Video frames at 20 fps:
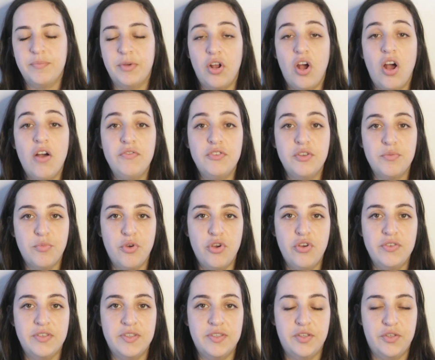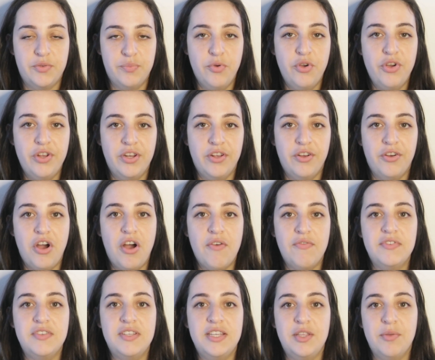But after Moses' murder,
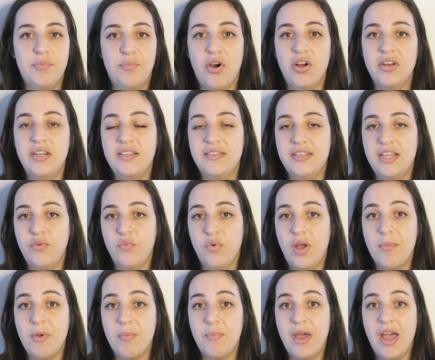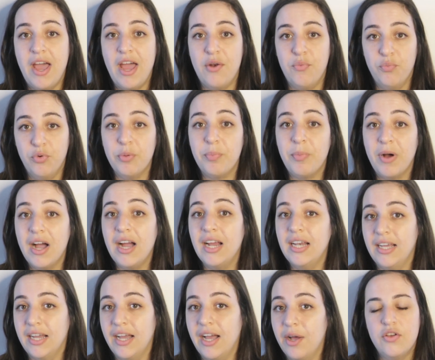obviously the bodies in Wemmer Pan were
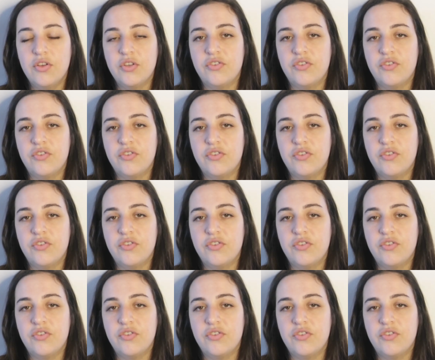piling up.